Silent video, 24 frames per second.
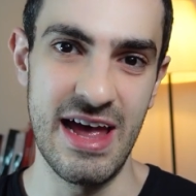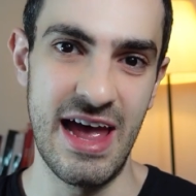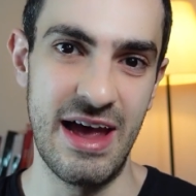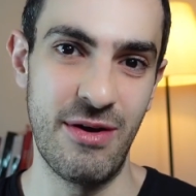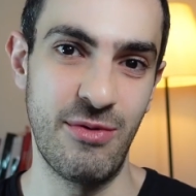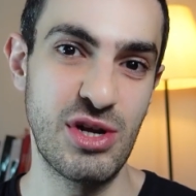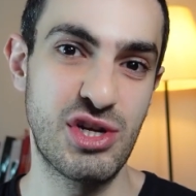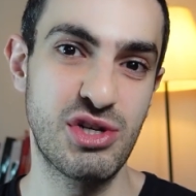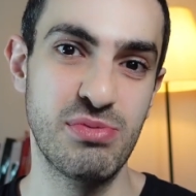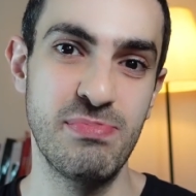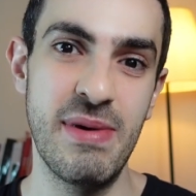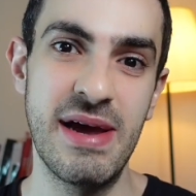
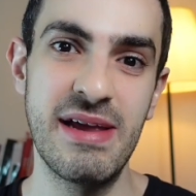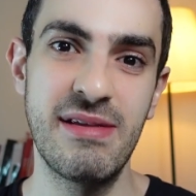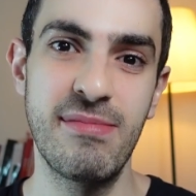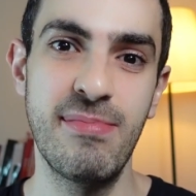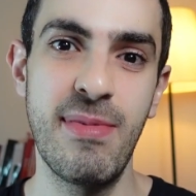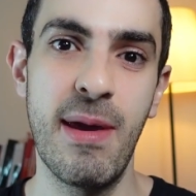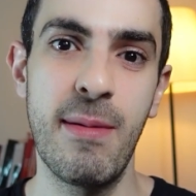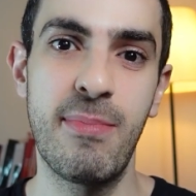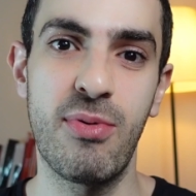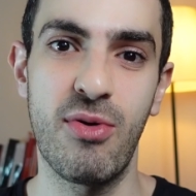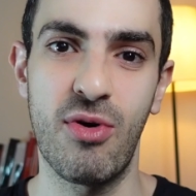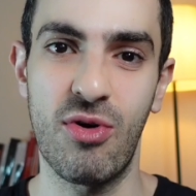which made
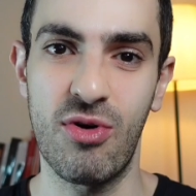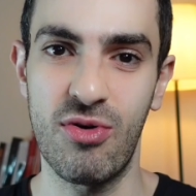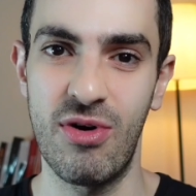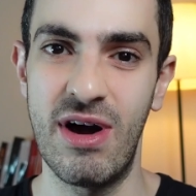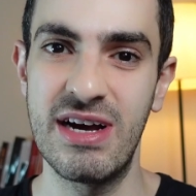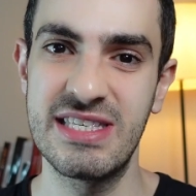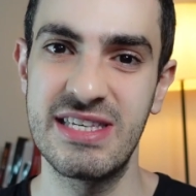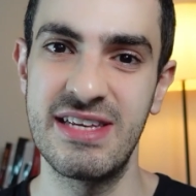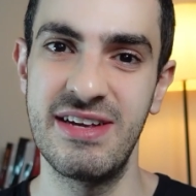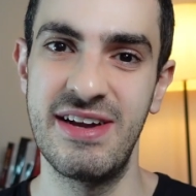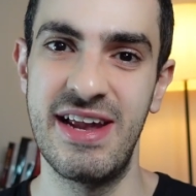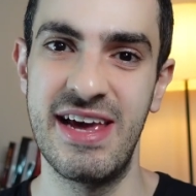me
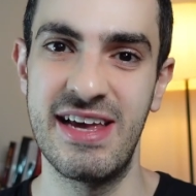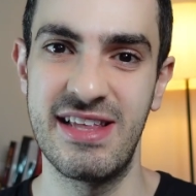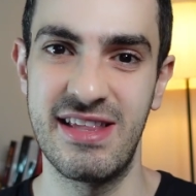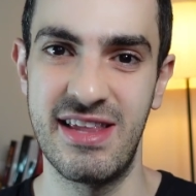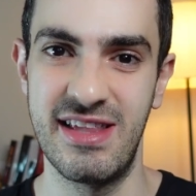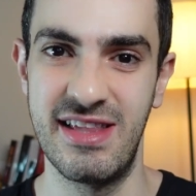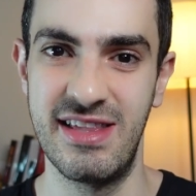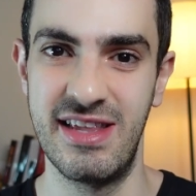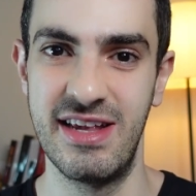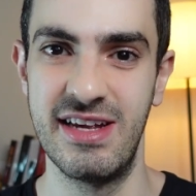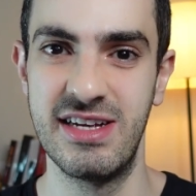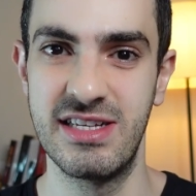procrastinate
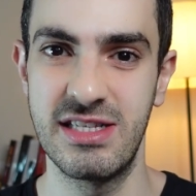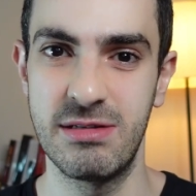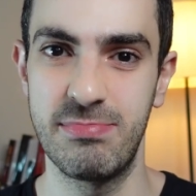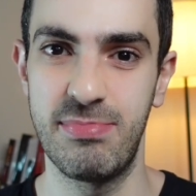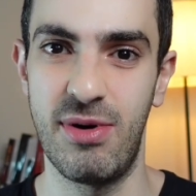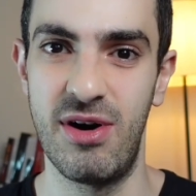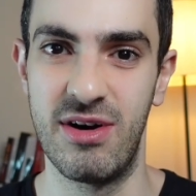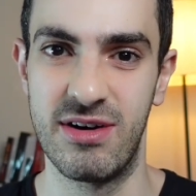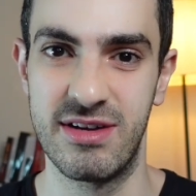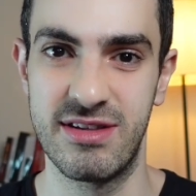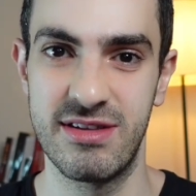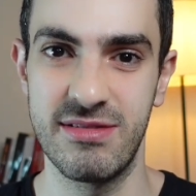this
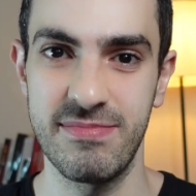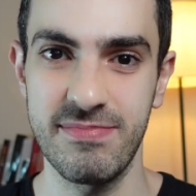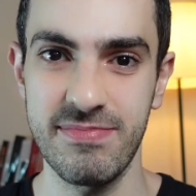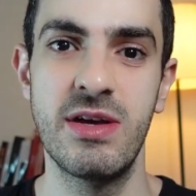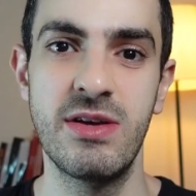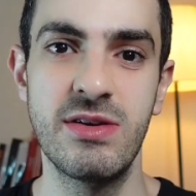part.